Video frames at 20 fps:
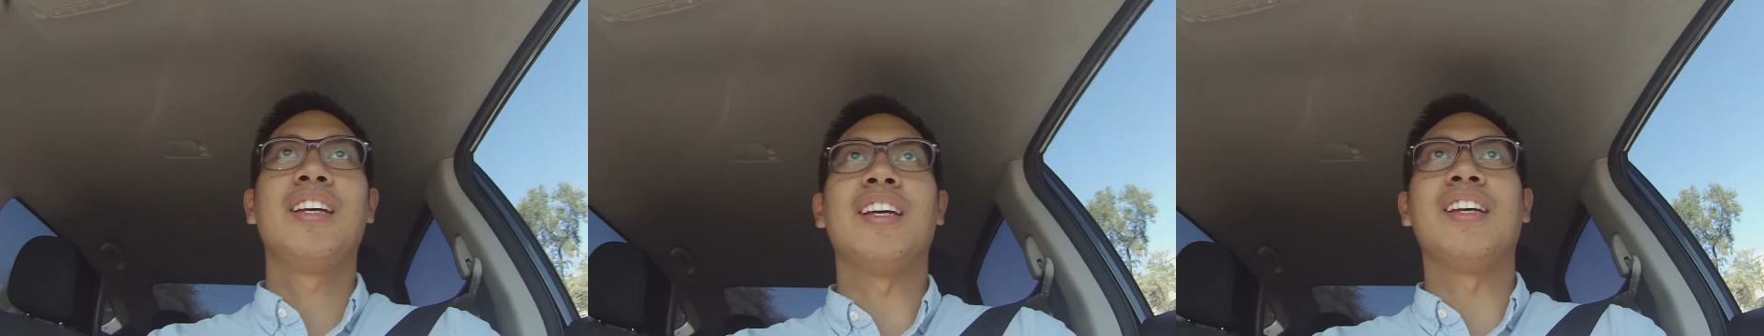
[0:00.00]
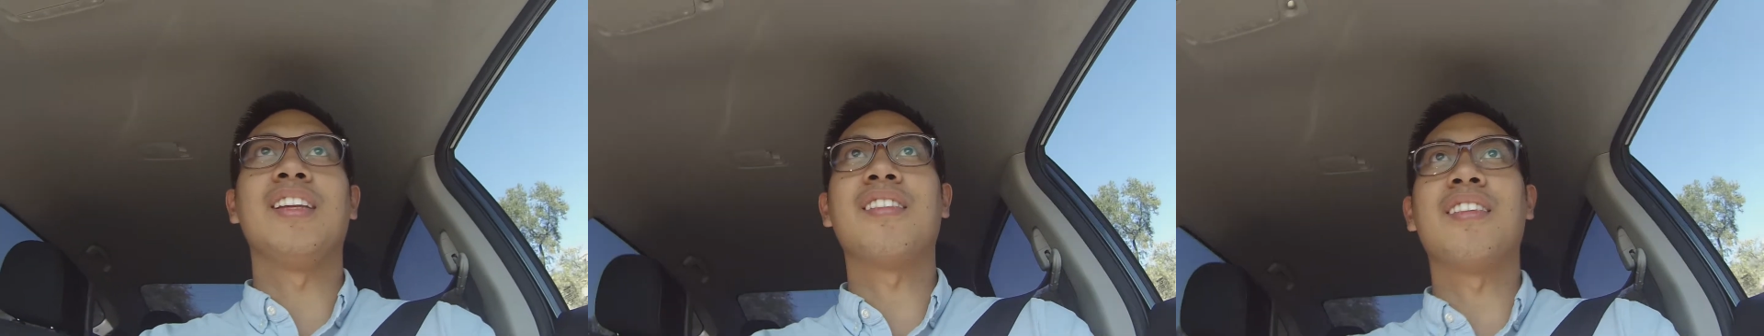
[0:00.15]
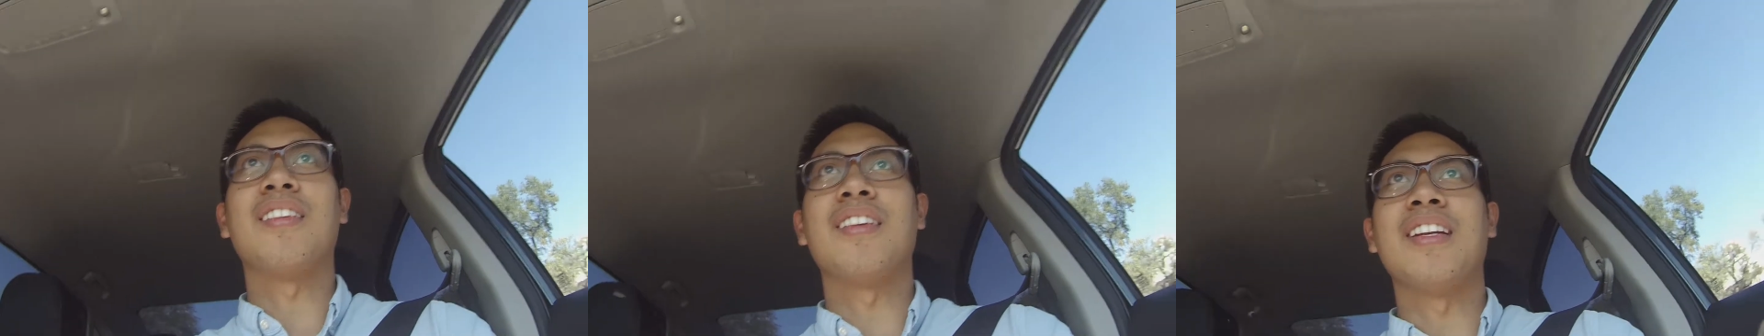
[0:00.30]

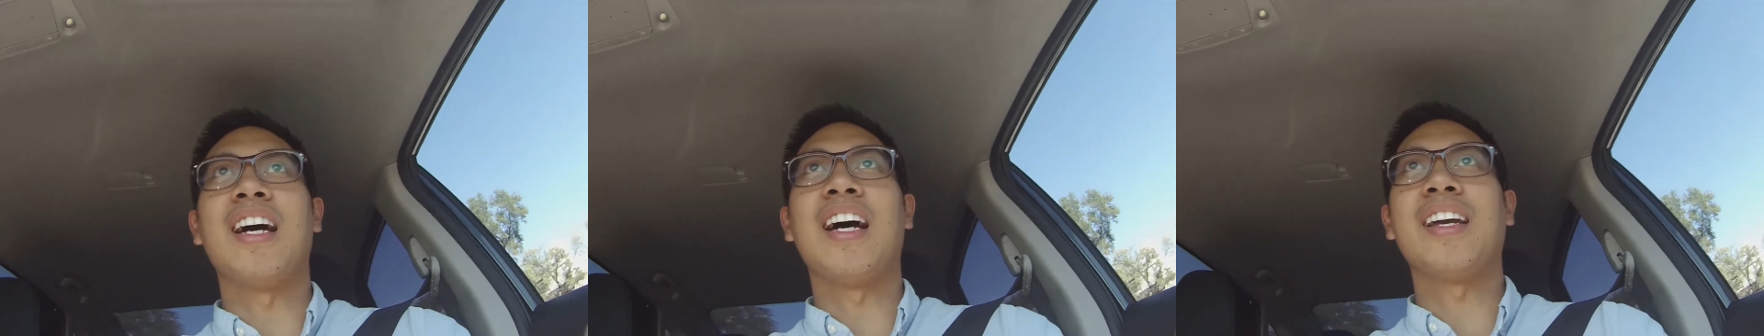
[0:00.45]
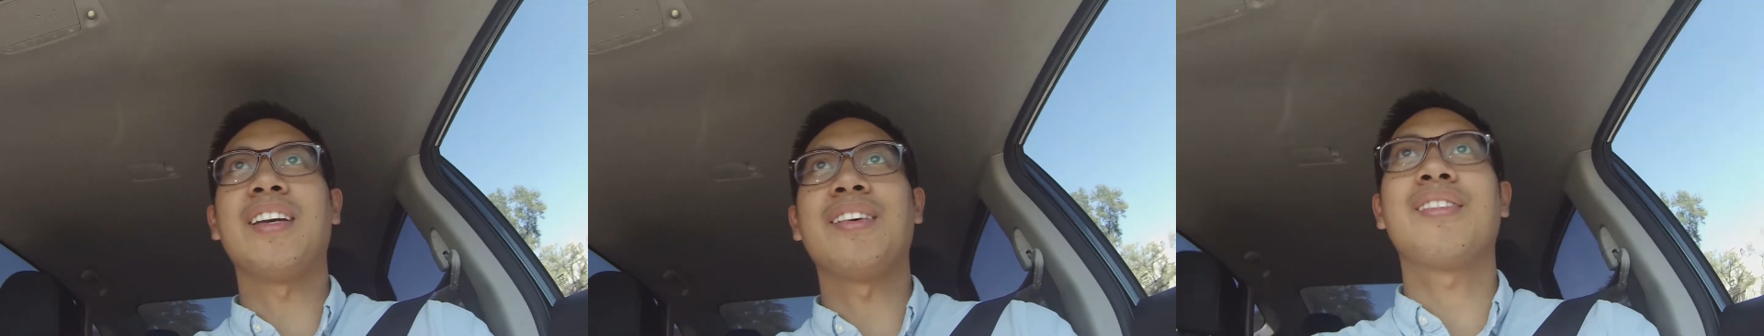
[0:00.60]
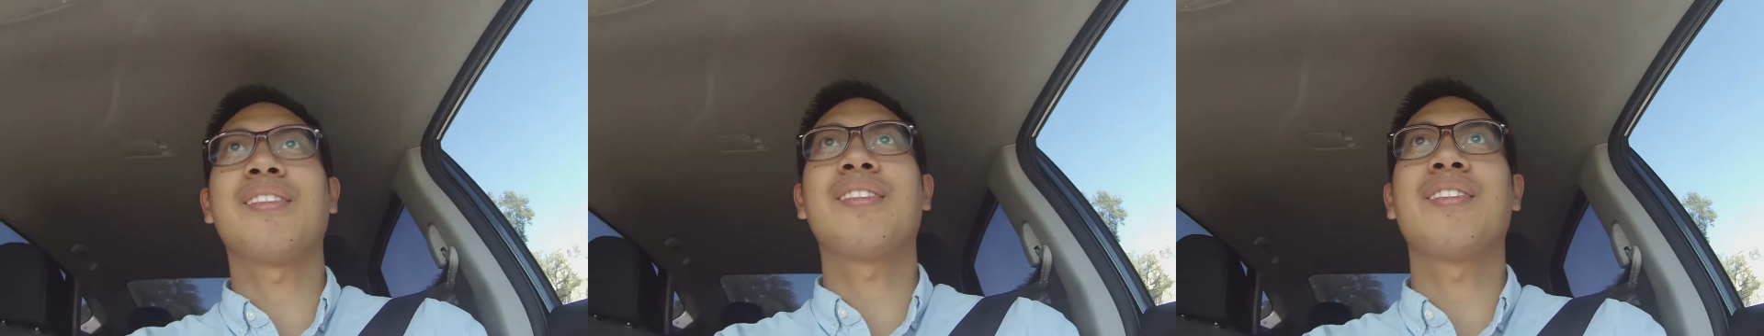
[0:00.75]
into
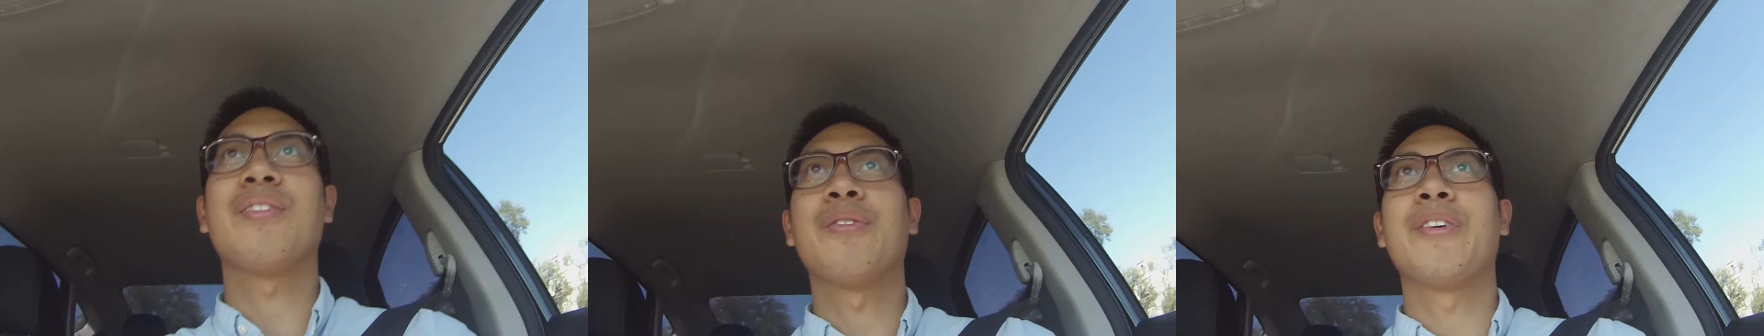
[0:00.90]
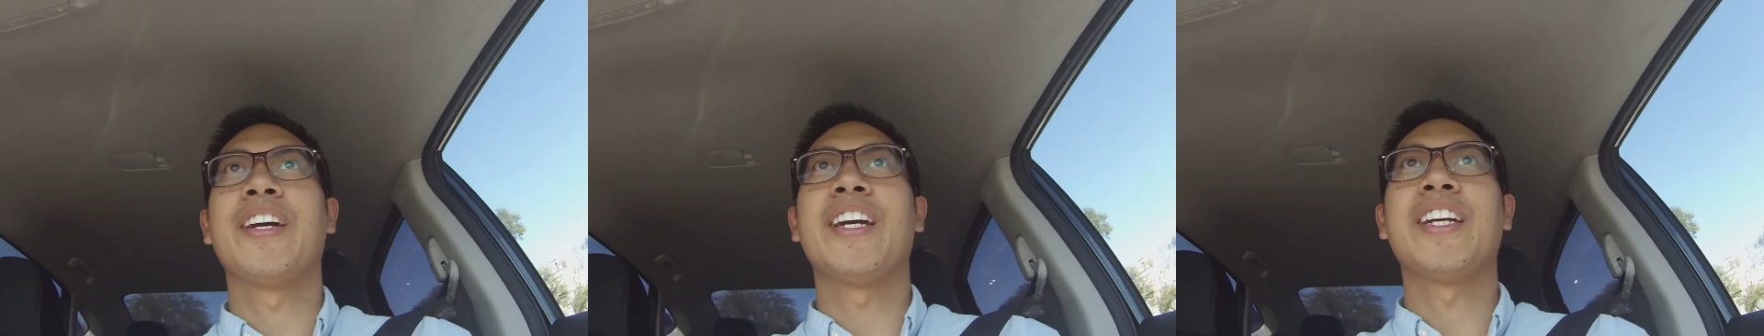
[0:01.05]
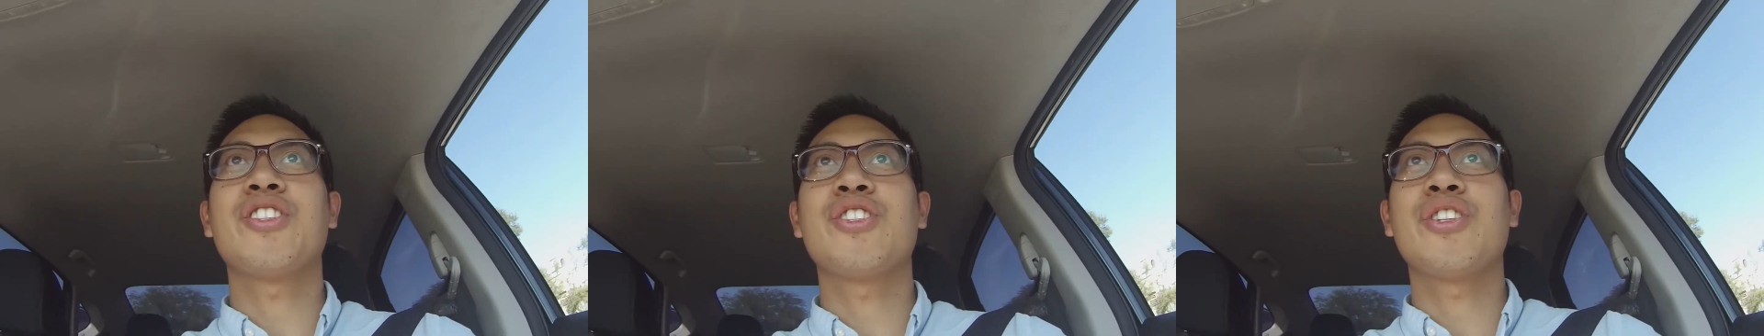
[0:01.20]
nice,
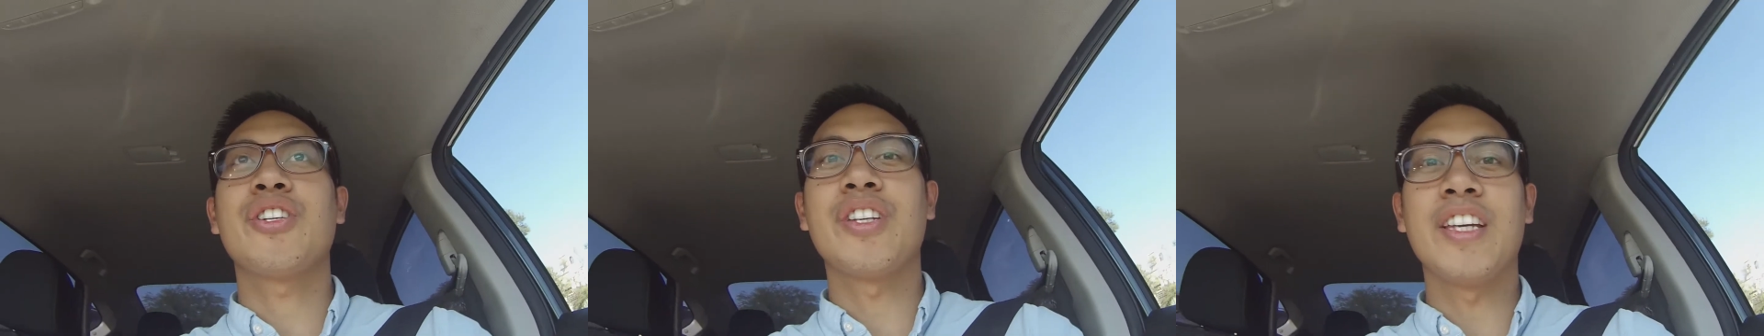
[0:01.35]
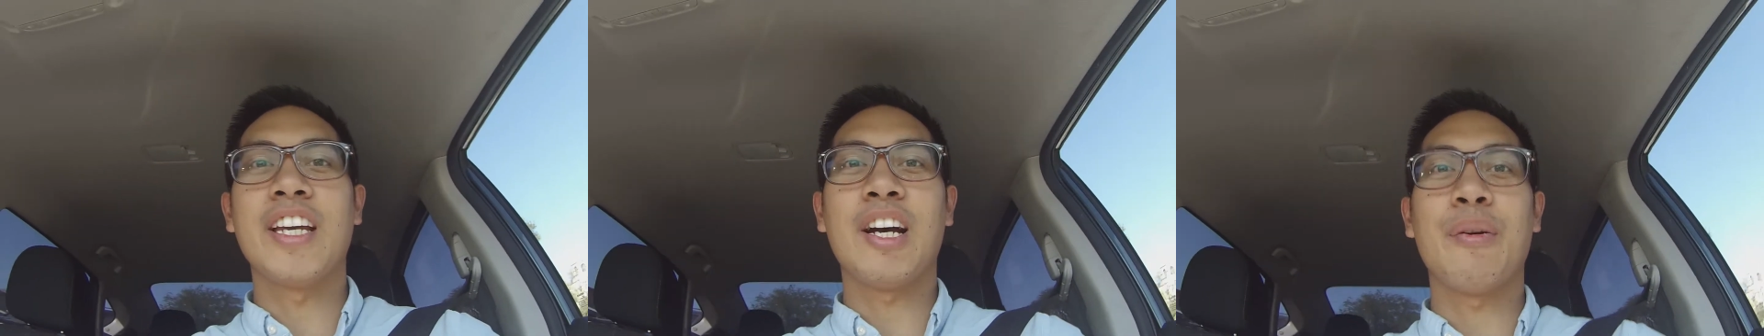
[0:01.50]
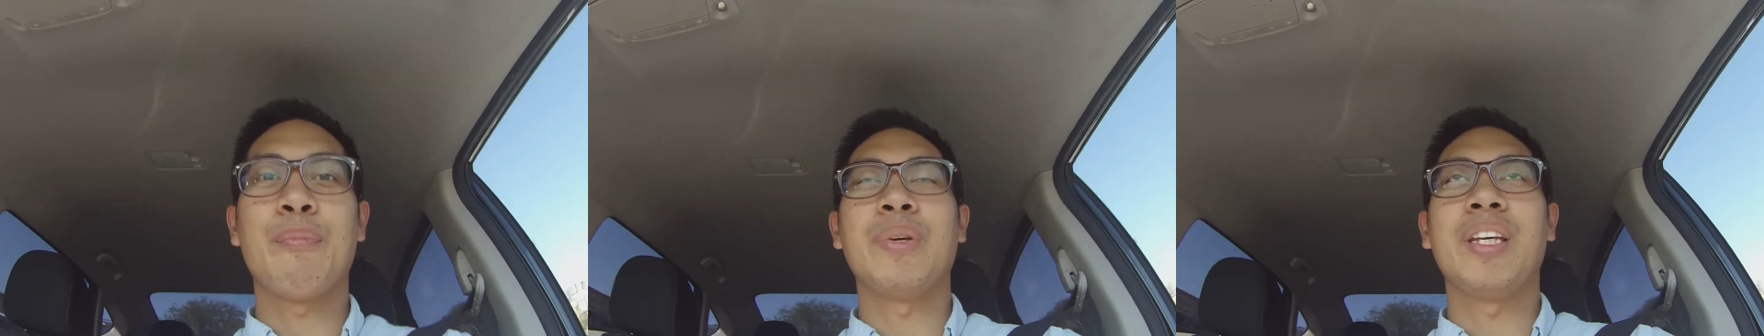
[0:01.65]
rich,
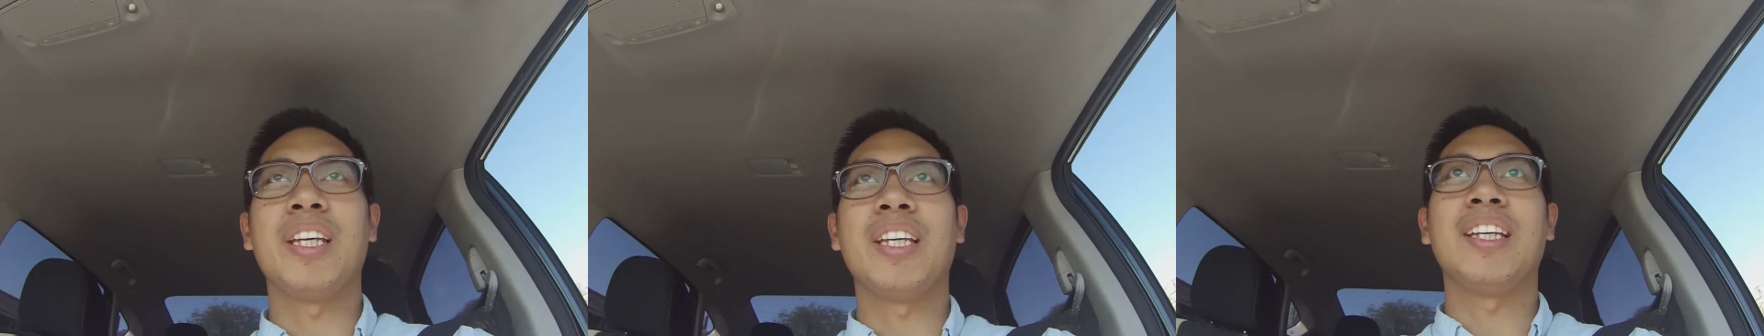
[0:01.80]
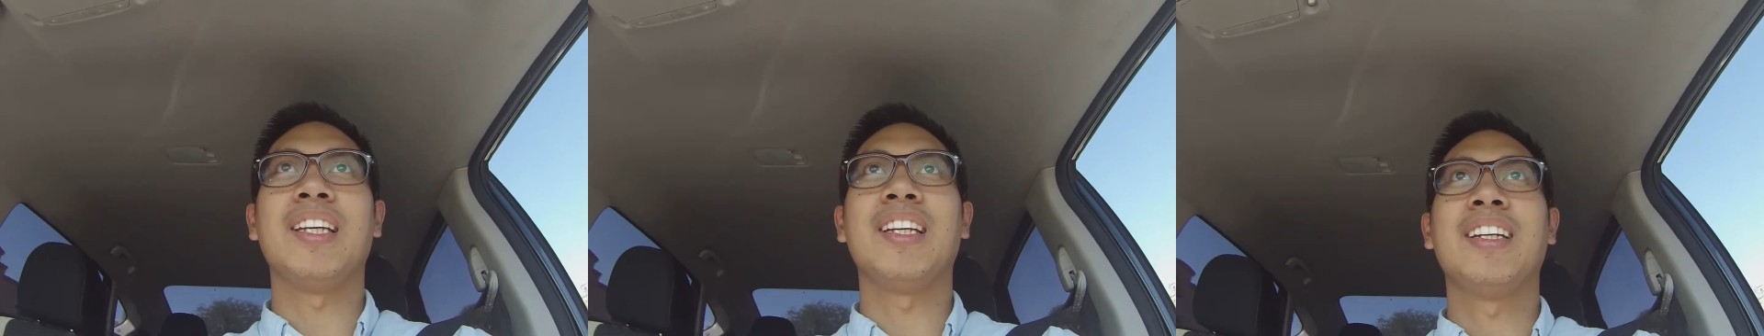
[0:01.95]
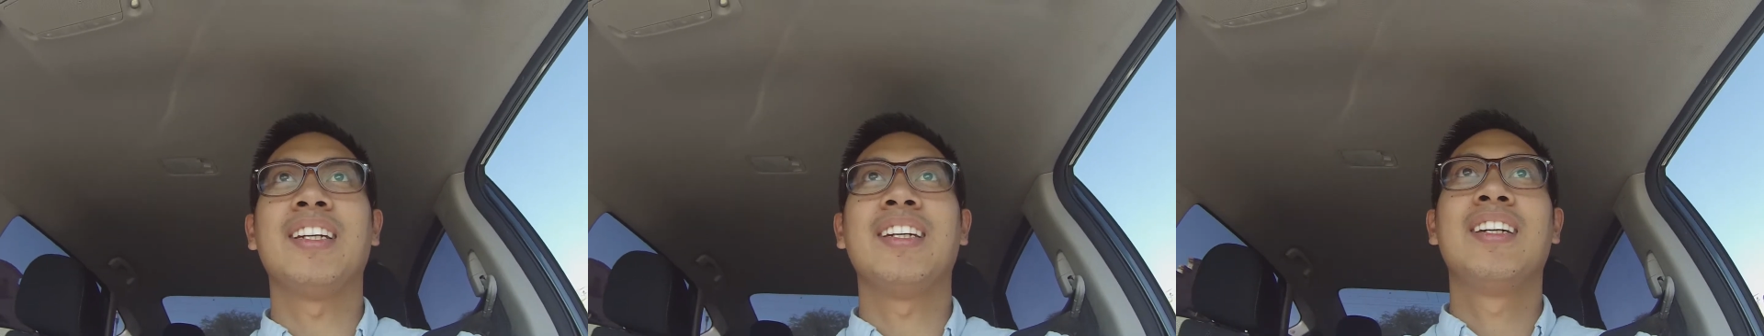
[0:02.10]

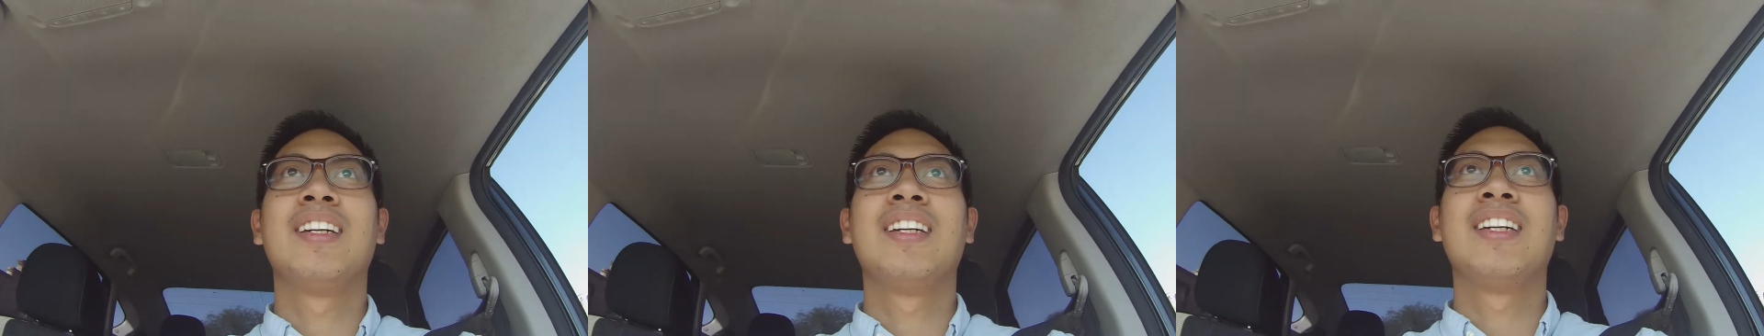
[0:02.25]
yuppie,